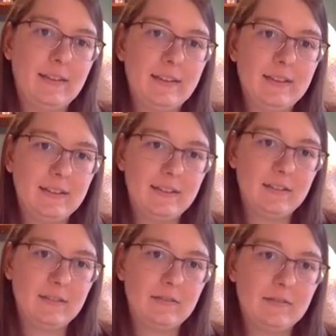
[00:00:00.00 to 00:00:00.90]

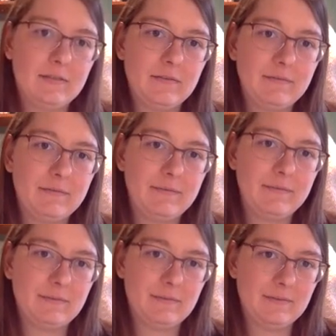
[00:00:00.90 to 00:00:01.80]

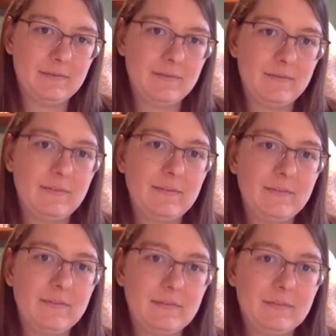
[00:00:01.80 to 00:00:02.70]

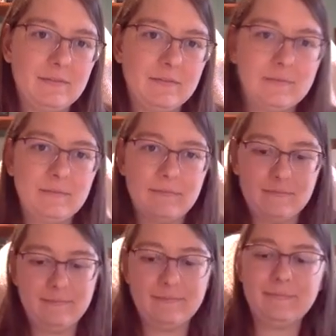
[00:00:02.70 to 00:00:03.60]

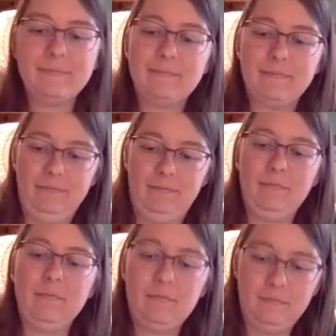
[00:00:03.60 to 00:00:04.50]

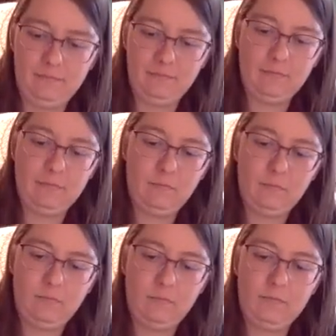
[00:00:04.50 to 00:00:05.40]

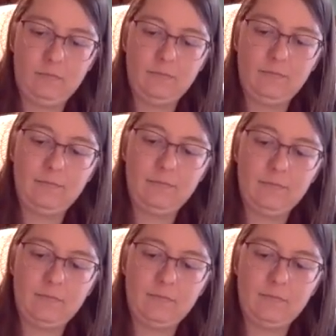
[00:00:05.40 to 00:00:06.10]
The person shown says nothing.